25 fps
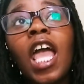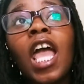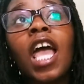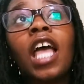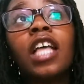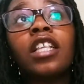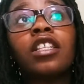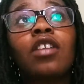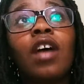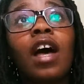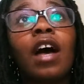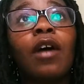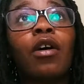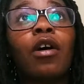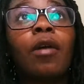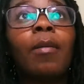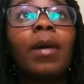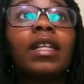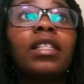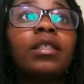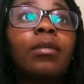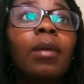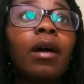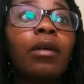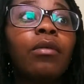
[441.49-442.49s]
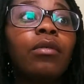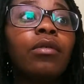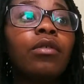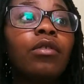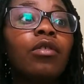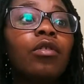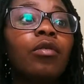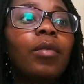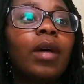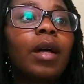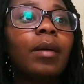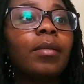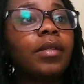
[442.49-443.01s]
So I go back to my
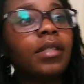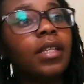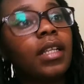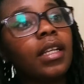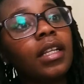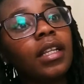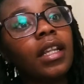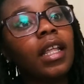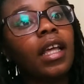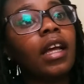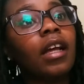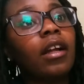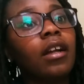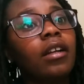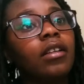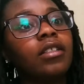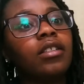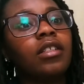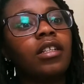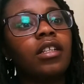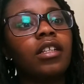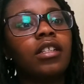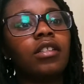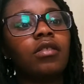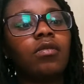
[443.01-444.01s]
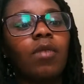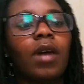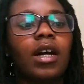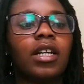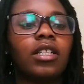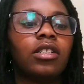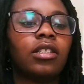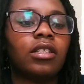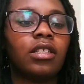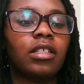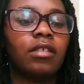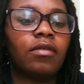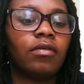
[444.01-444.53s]
room. I'm sitting there just watching
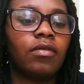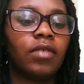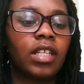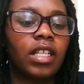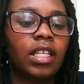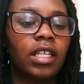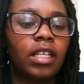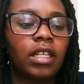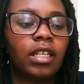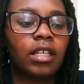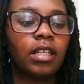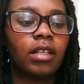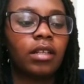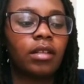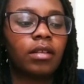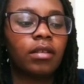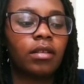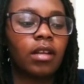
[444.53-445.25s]
TV,